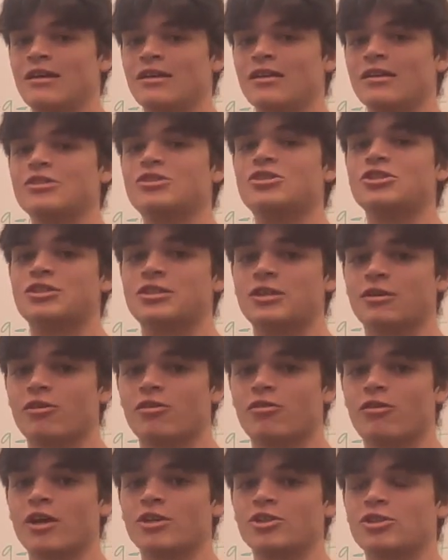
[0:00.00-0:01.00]
logistic
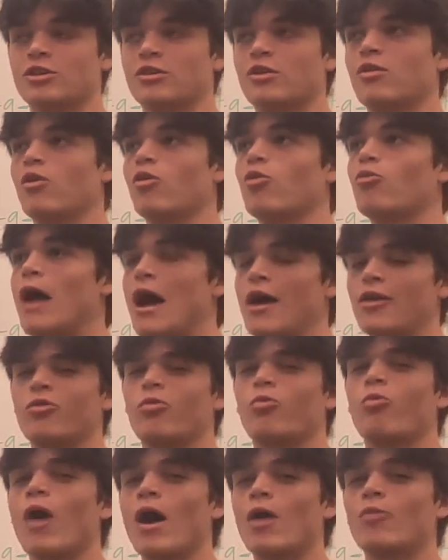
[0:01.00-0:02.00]
regression, or rather
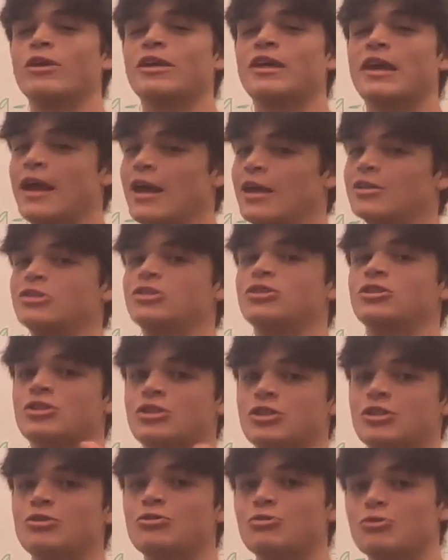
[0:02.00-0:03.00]
why we can't just
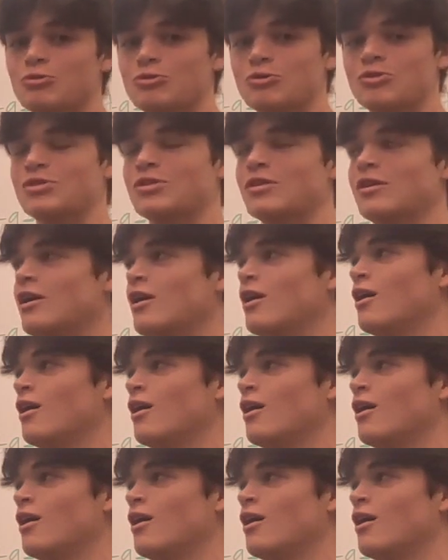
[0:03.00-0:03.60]
use